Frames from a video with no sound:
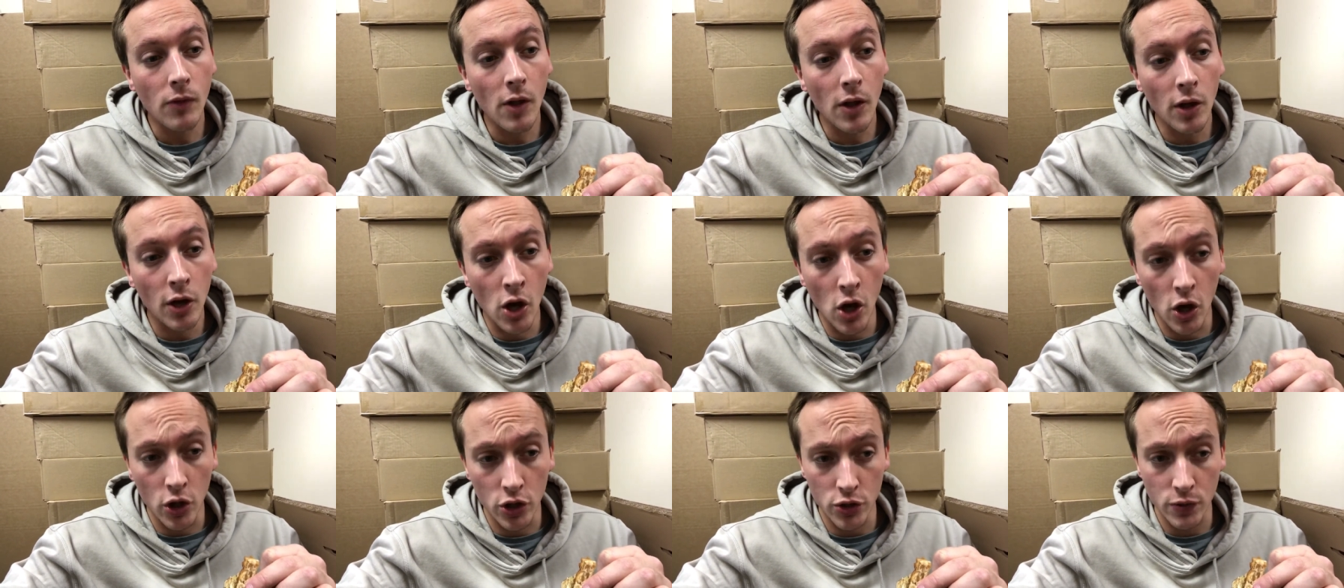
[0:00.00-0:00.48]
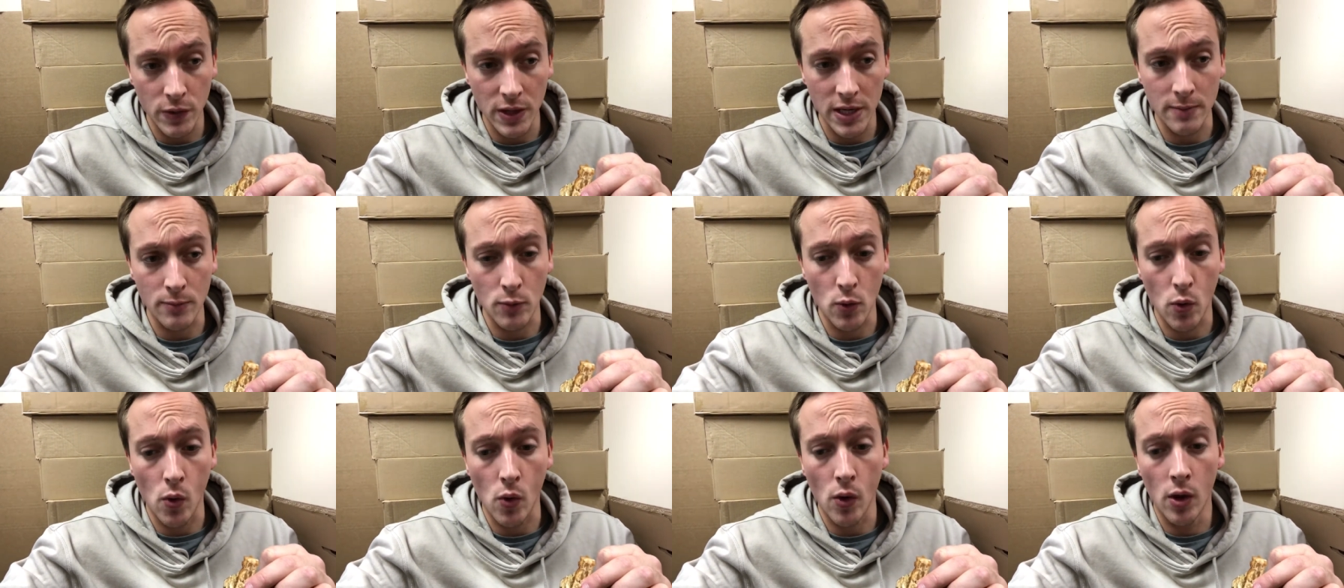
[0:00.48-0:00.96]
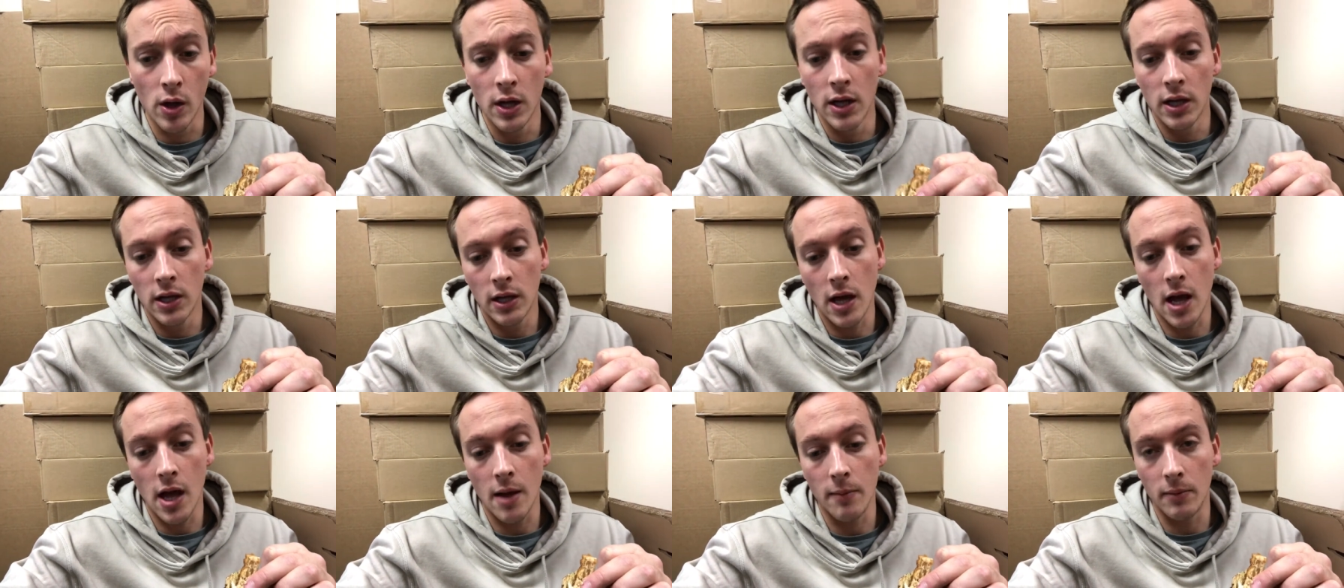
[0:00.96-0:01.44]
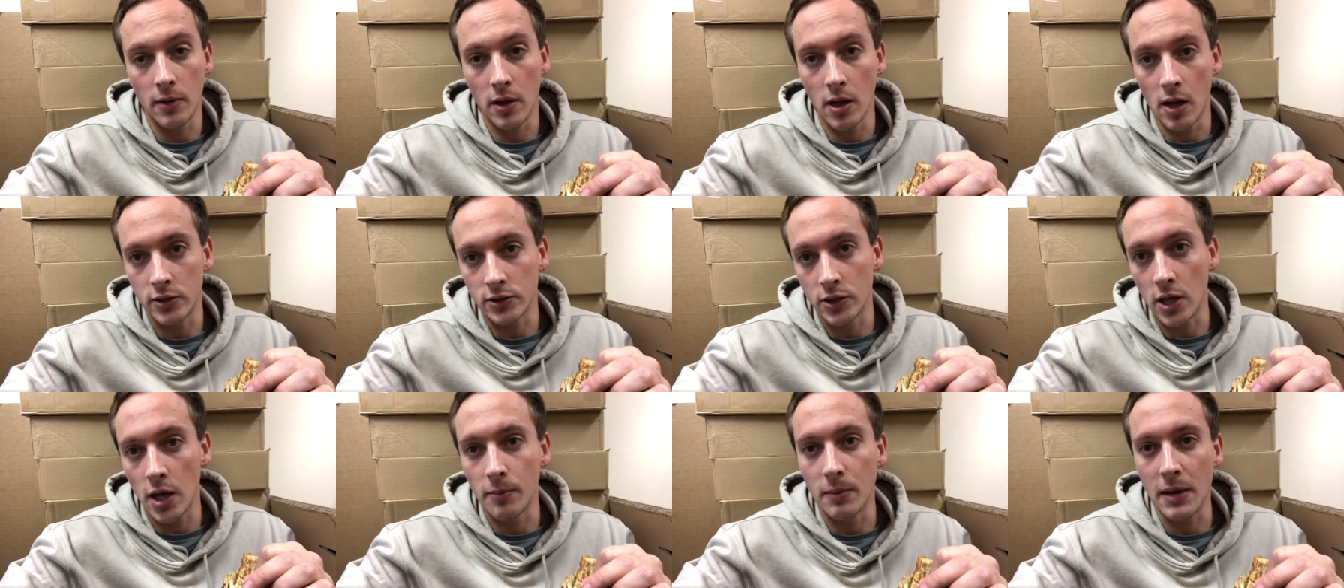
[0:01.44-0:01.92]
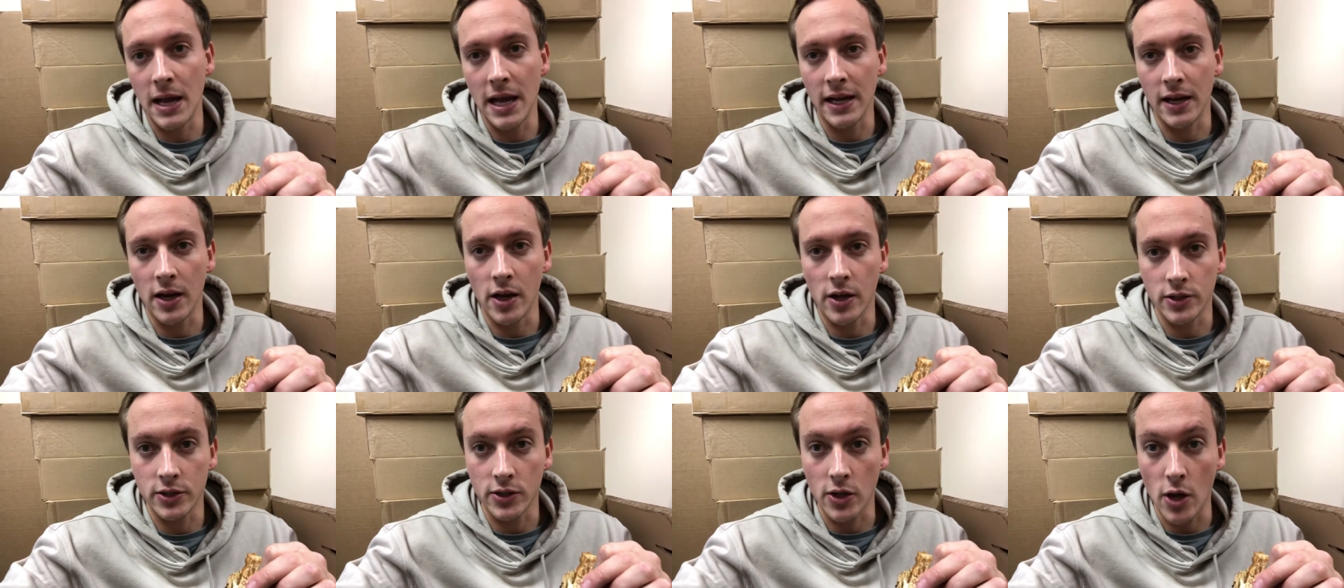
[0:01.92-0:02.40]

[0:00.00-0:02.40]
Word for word: can't do any more up I was up late last